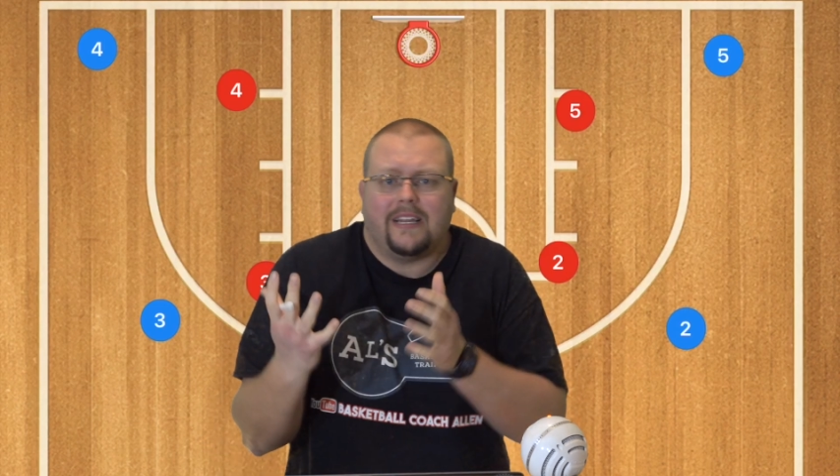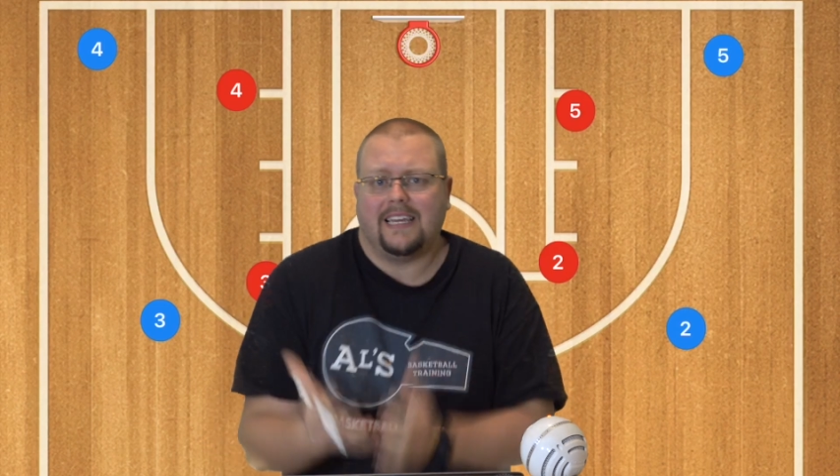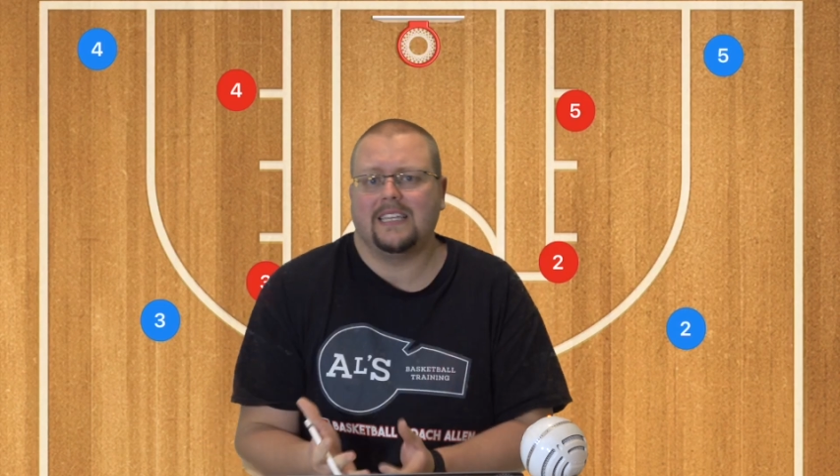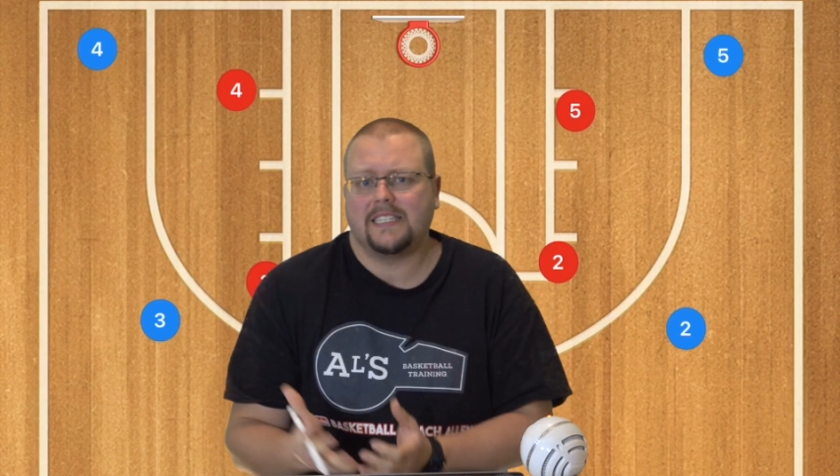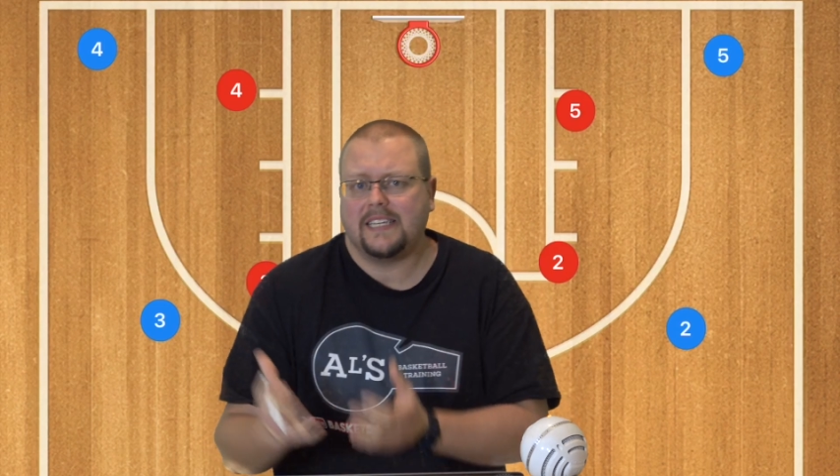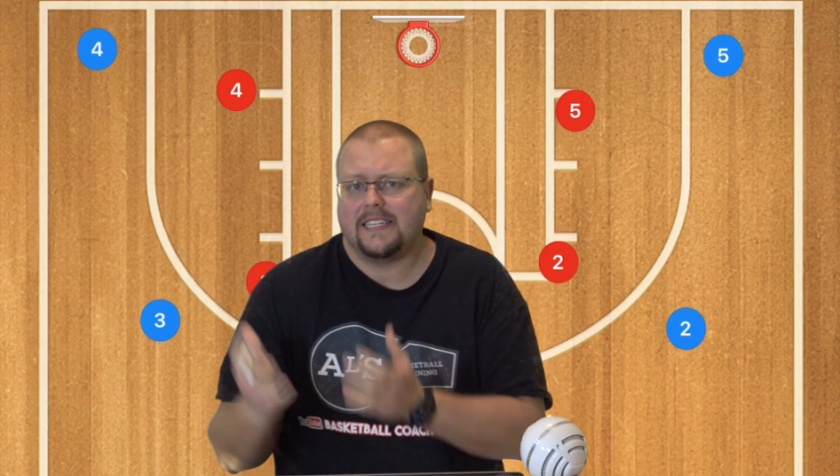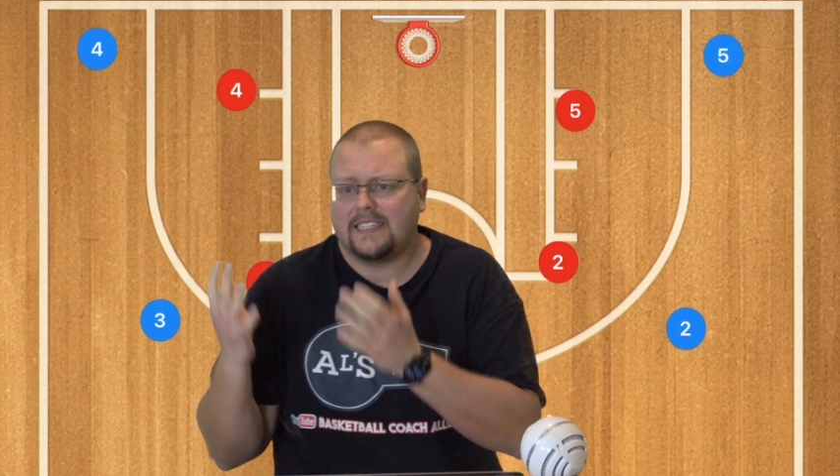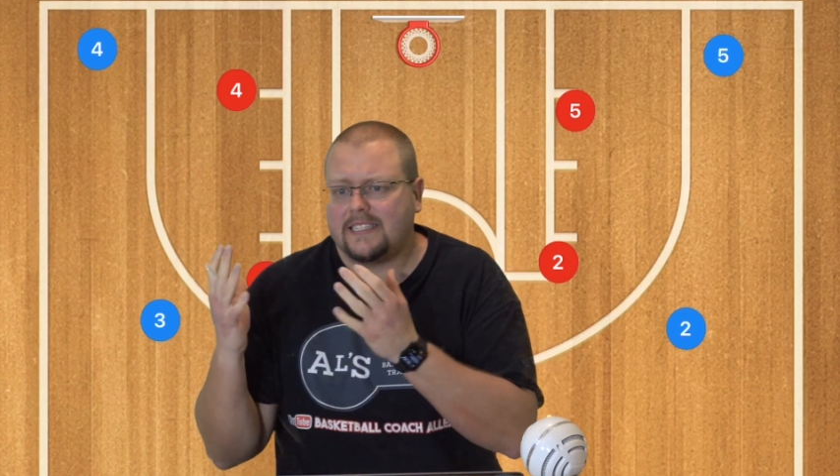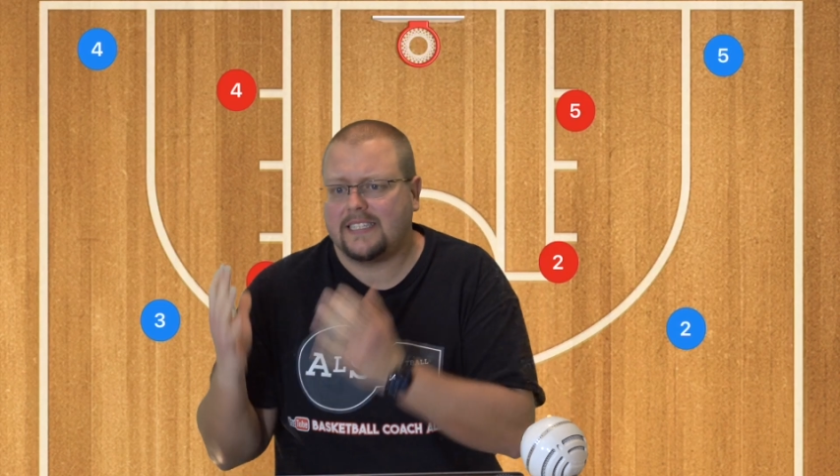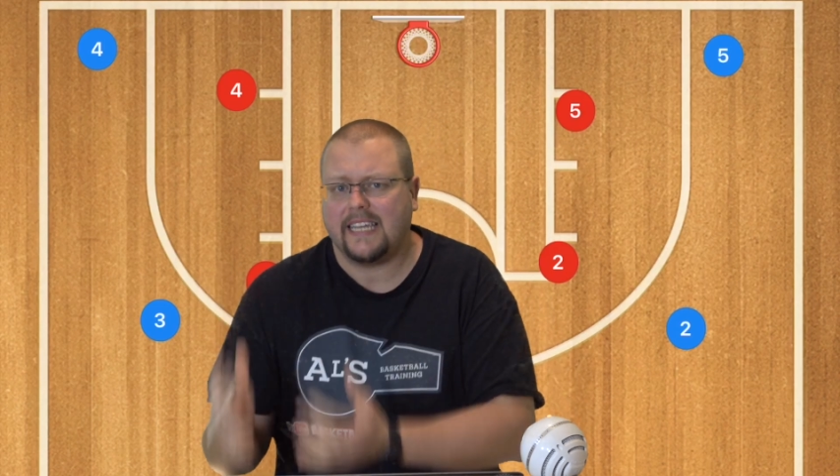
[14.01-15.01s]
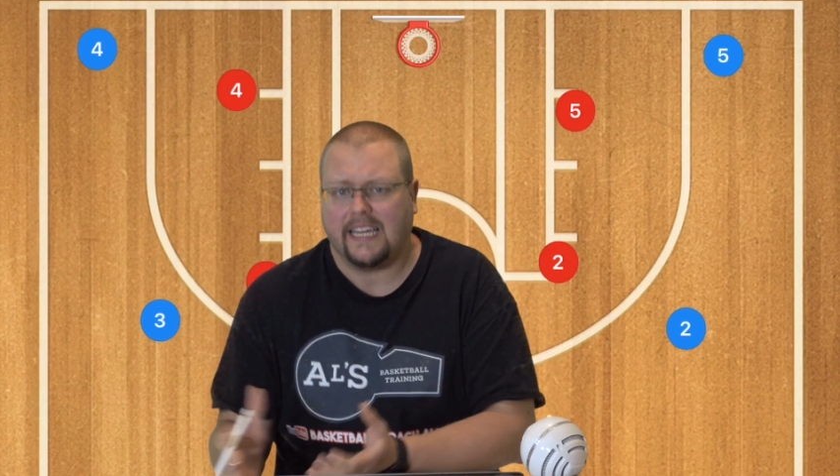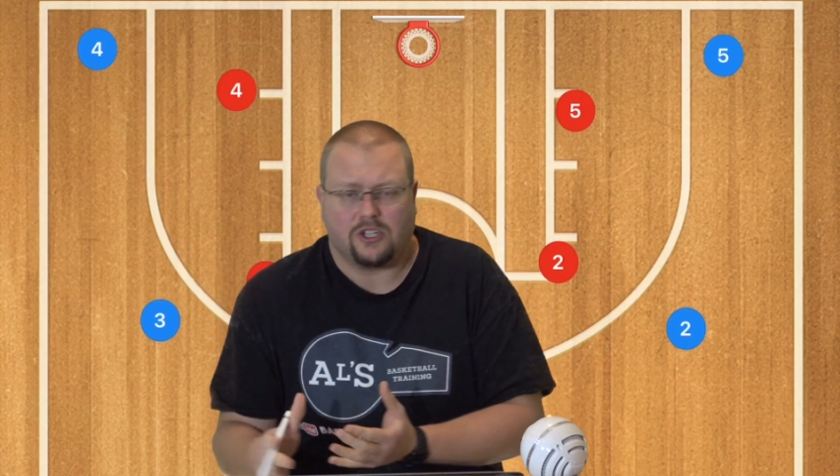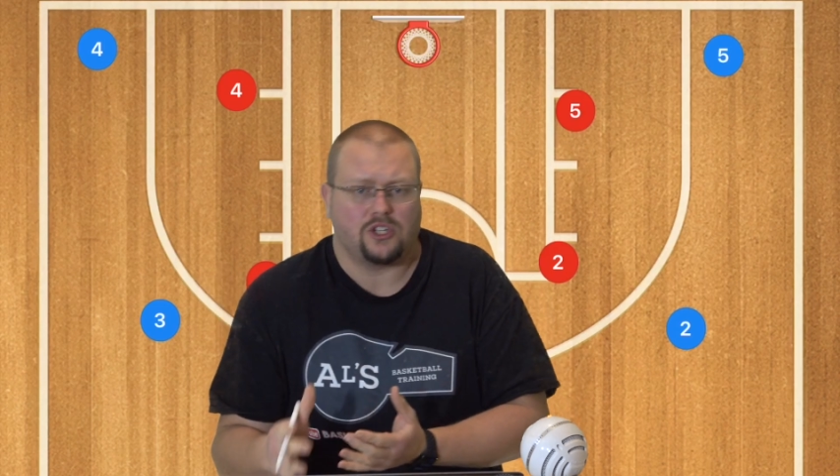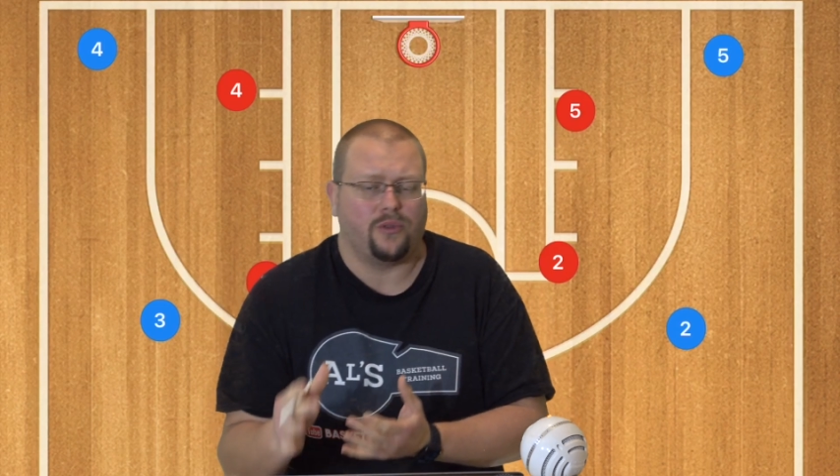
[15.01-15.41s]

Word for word: easy to teach.